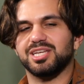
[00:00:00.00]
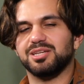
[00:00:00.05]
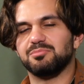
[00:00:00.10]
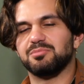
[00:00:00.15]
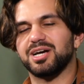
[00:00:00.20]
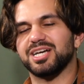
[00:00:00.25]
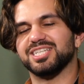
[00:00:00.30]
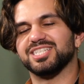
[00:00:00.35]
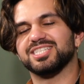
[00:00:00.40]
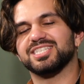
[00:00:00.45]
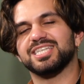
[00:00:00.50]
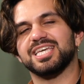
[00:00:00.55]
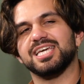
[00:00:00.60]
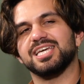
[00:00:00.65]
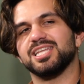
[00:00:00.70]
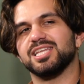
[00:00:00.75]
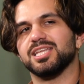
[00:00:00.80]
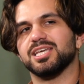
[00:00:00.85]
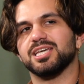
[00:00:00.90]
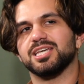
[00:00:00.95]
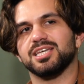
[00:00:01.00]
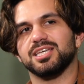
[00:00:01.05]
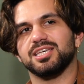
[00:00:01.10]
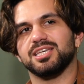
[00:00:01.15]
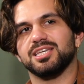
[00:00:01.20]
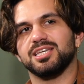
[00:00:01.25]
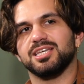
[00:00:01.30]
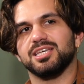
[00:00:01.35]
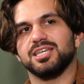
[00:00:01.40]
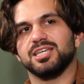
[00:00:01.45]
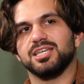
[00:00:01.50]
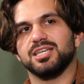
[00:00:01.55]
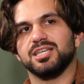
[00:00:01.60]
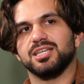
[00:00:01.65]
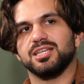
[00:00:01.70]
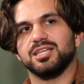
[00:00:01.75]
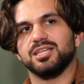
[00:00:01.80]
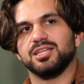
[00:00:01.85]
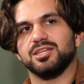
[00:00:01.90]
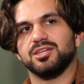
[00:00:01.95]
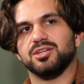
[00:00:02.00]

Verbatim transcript: in my skin. Because mm-hmm.